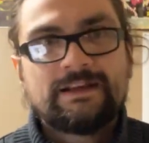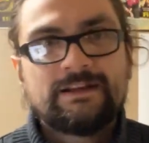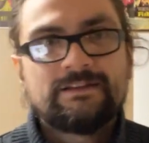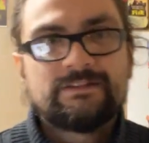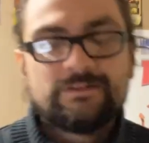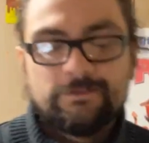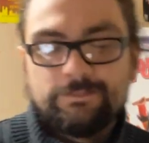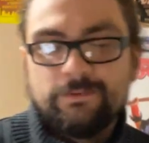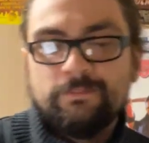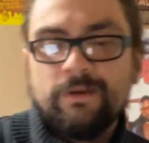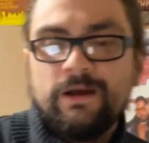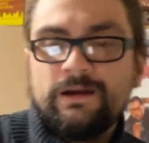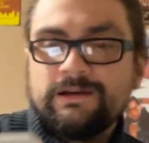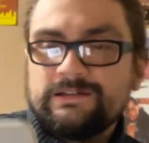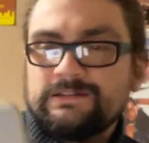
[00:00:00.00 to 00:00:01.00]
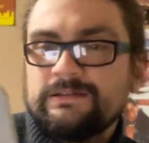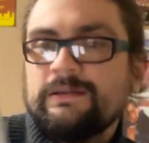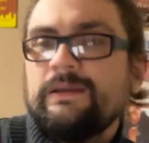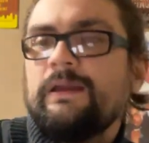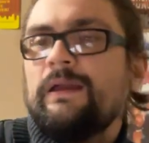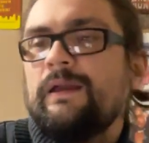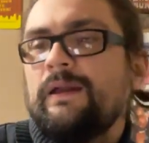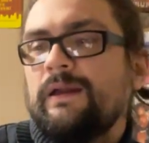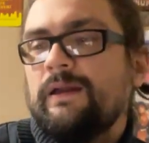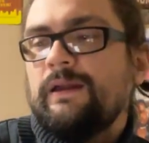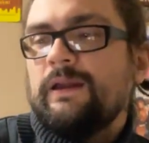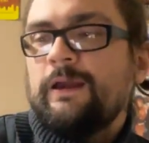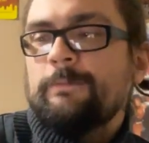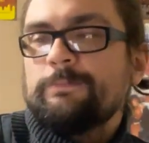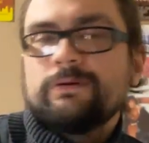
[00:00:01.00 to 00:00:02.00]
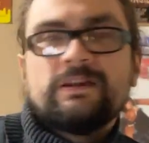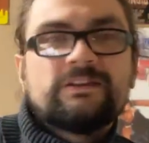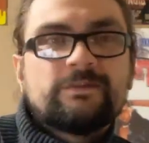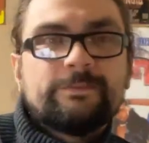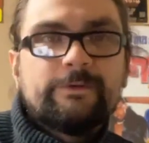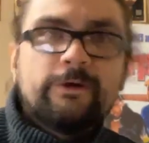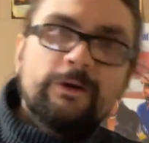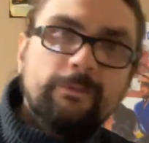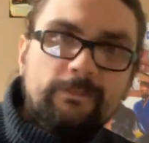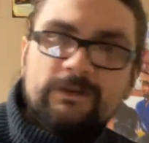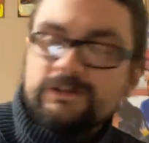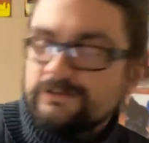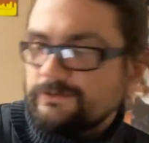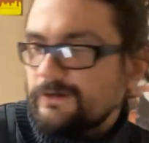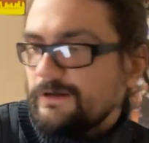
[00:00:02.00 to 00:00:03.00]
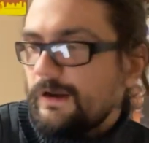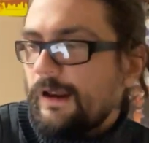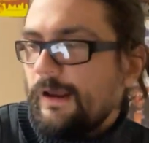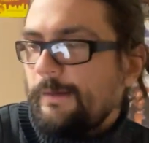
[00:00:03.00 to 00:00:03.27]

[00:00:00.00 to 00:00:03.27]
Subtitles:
you stupid monks and principal and administrator.